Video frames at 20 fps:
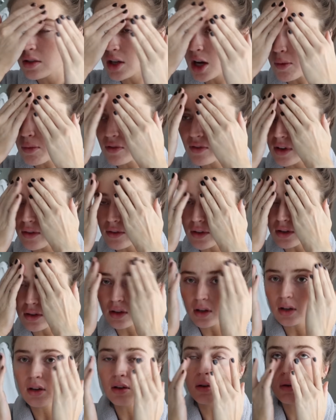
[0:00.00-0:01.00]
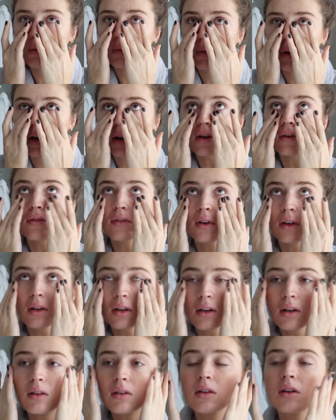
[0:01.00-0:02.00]
top of everything where you're
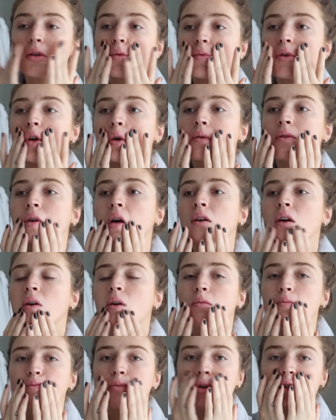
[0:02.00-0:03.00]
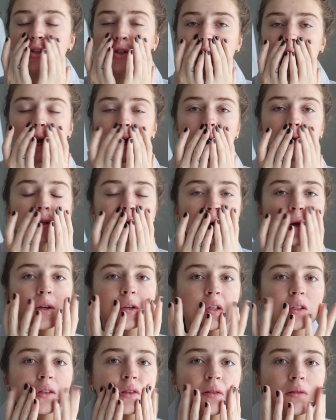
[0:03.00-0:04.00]
feeling a little bit more dry. So I
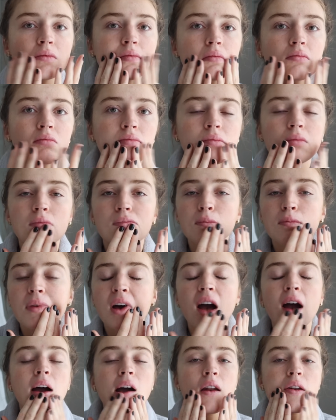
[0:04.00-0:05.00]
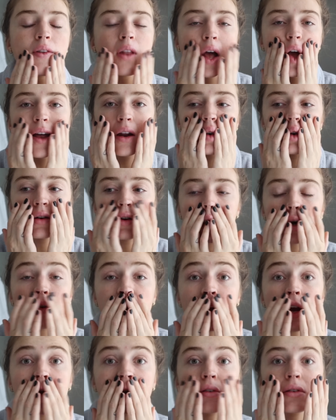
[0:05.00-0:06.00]
just pat that
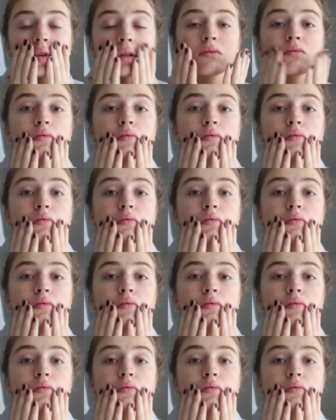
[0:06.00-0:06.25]
around.